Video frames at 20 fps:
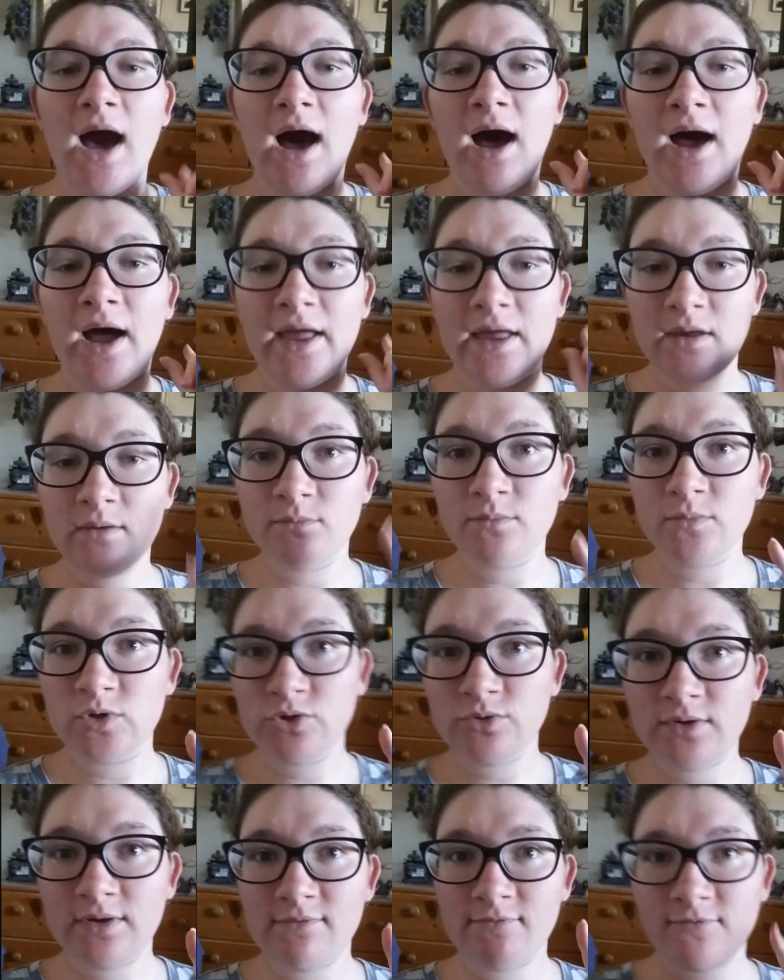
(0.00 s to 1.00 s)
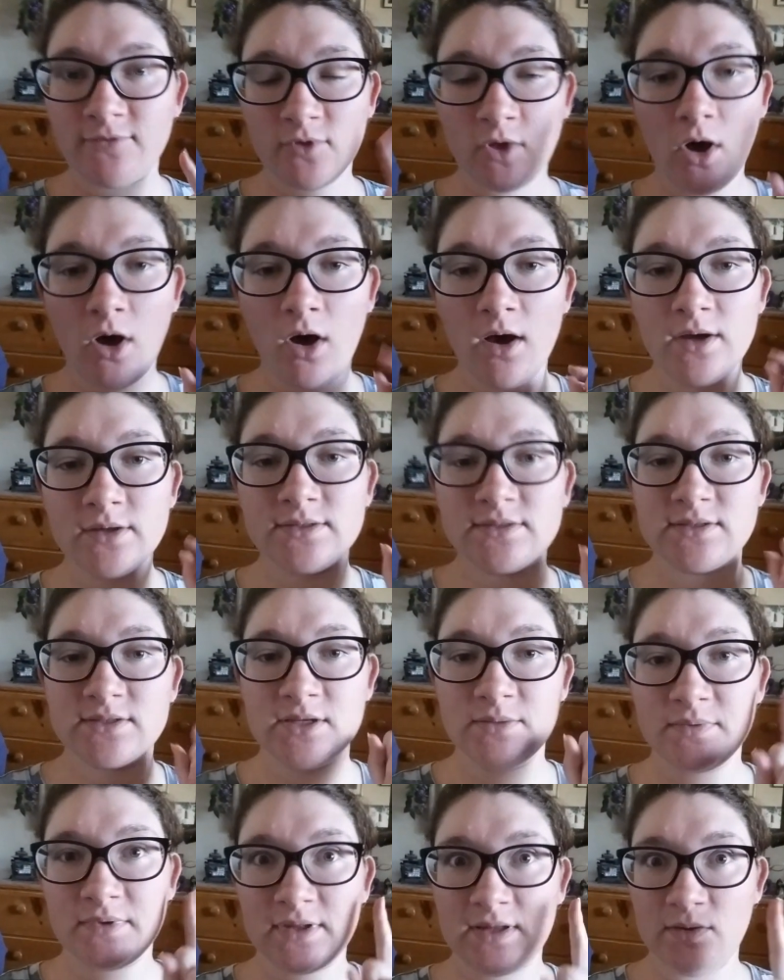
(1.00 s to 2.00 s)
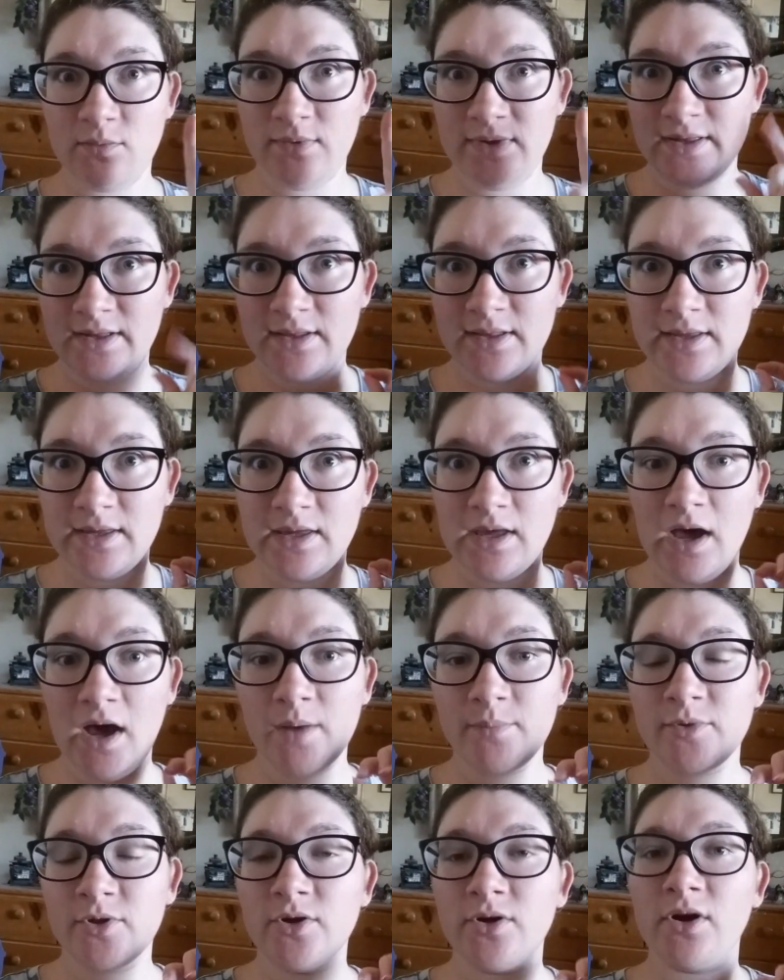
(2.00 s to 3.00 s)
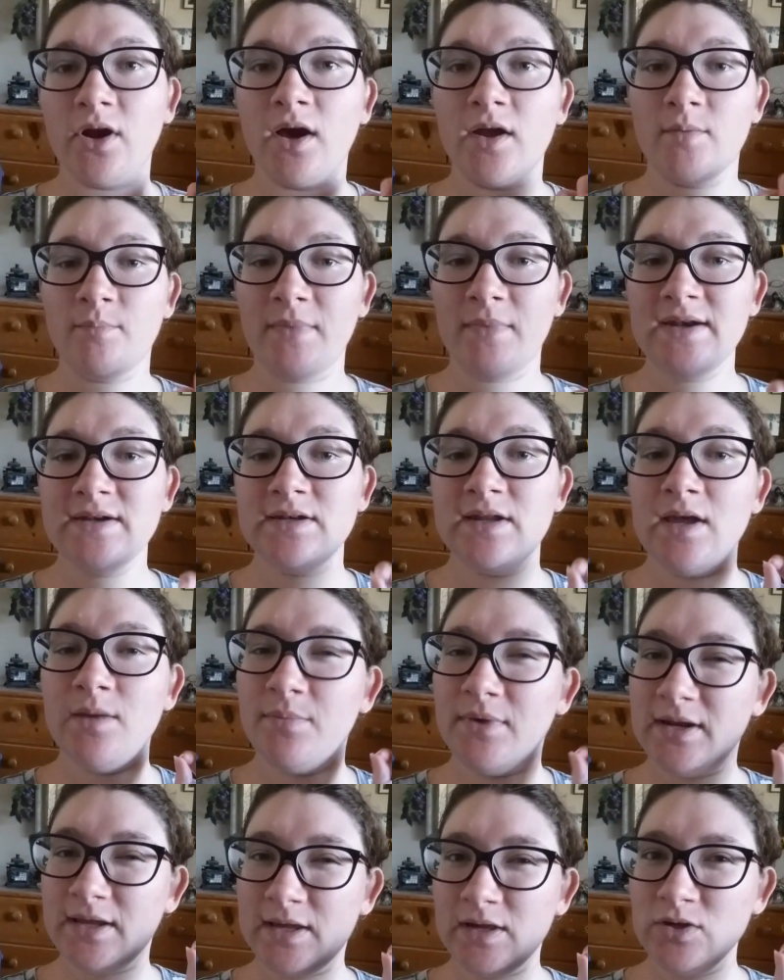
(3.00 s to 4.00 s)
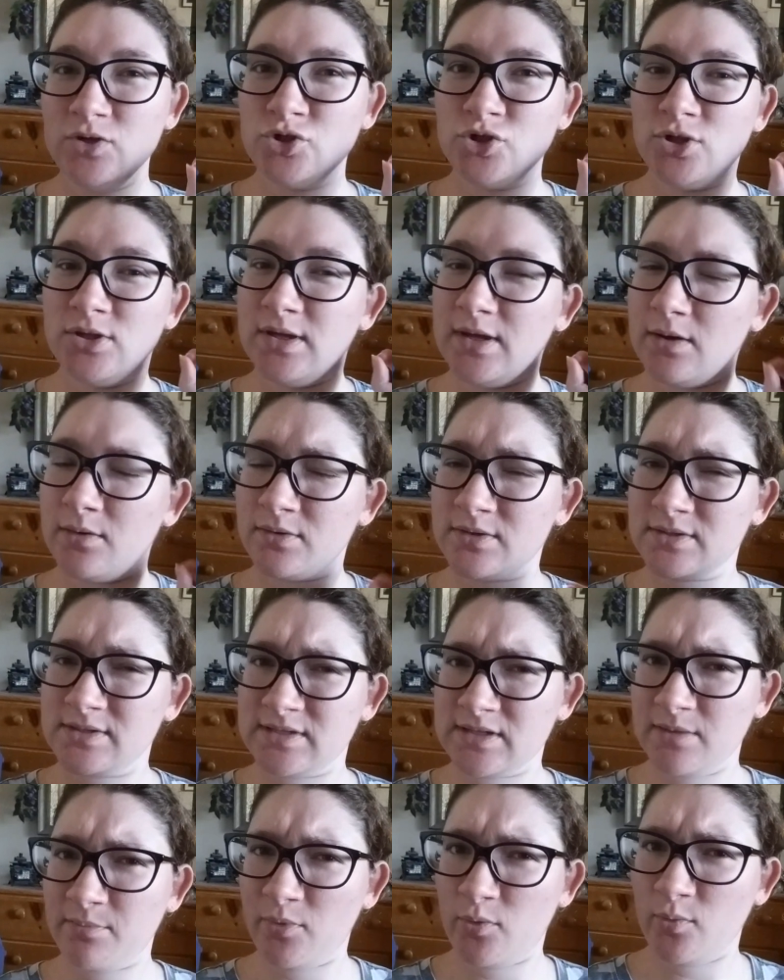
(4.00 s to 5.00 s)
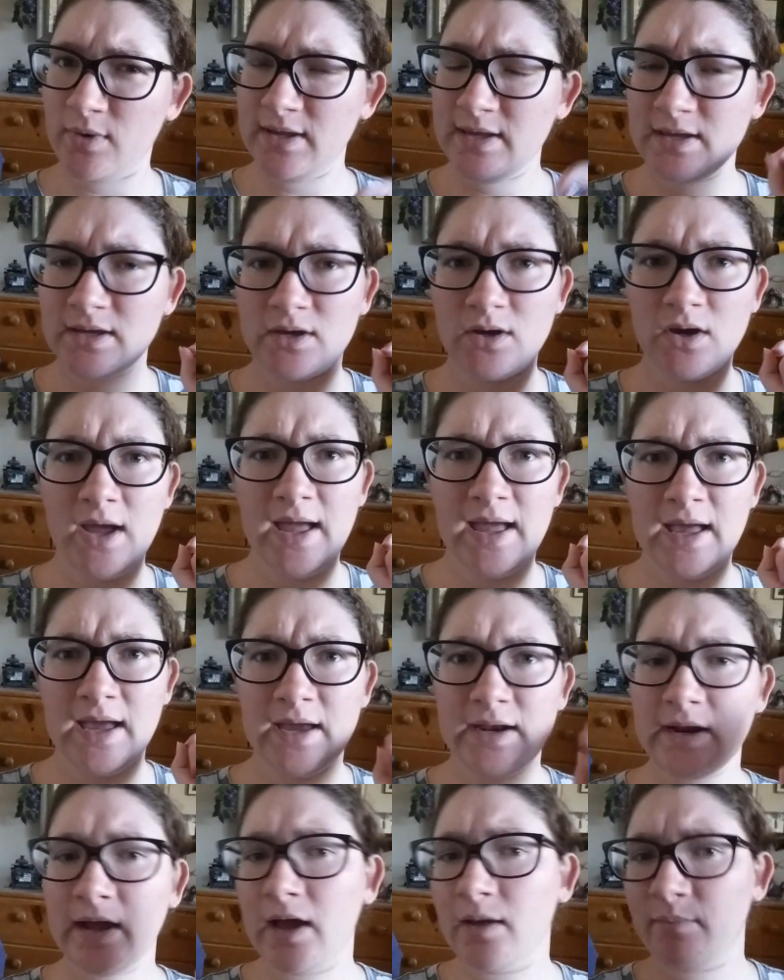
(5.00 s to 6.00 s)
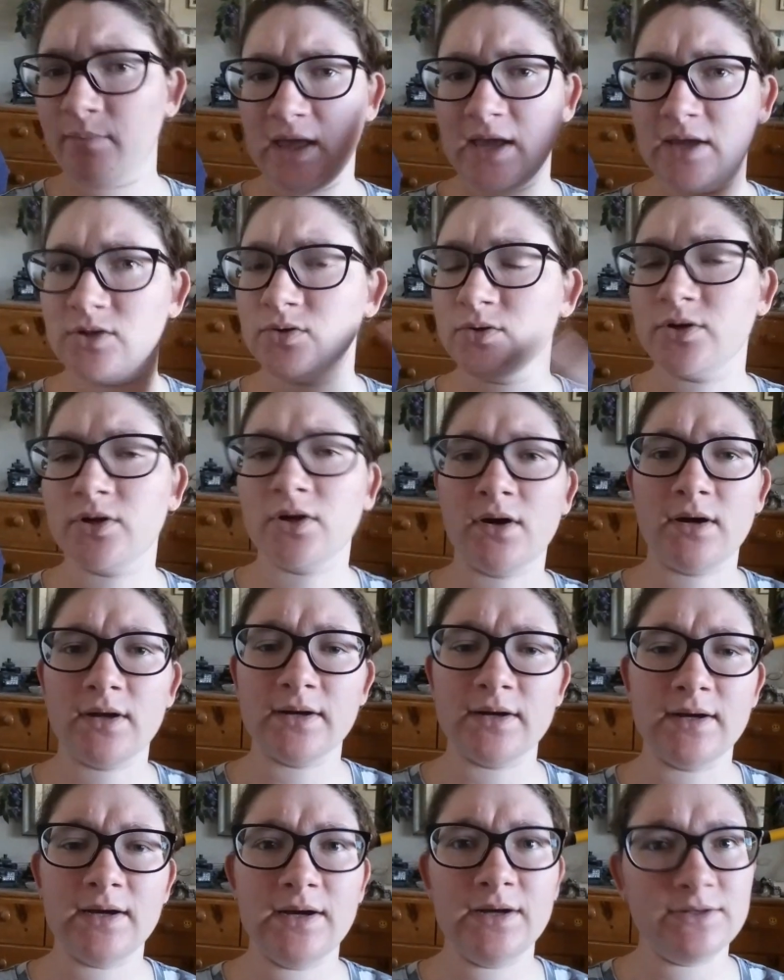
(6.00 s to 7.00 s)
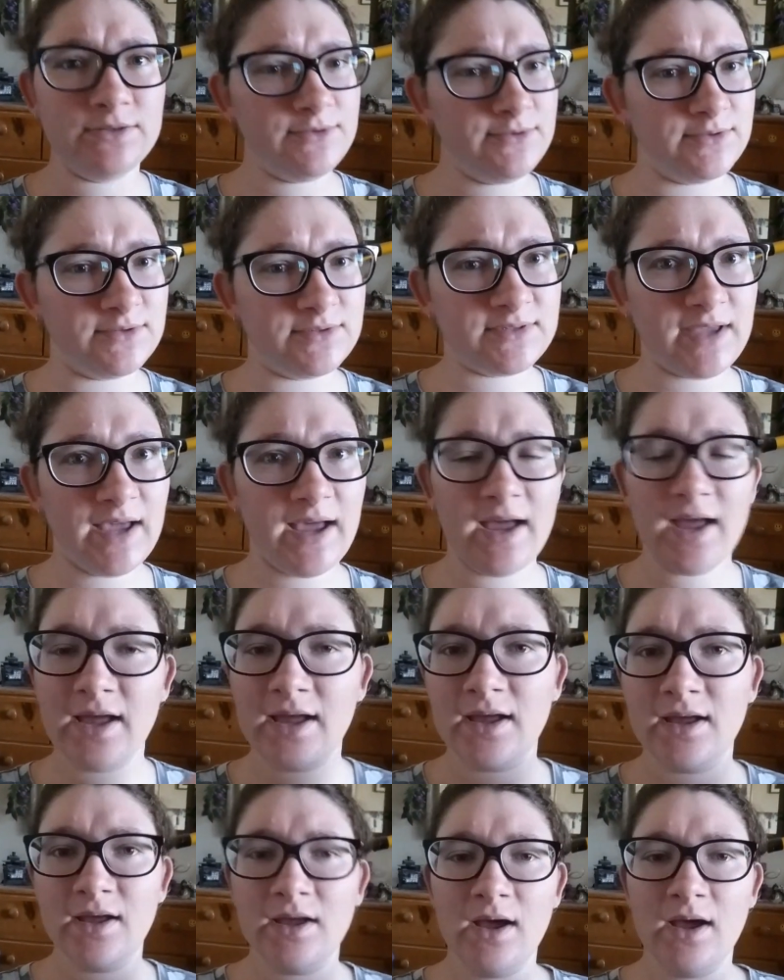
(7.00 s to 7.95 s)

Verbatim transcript: I am doing vlogs, typically weekly, uploaded on a Monday, but occasionally I will skip a week and I may do it on a Tuesday,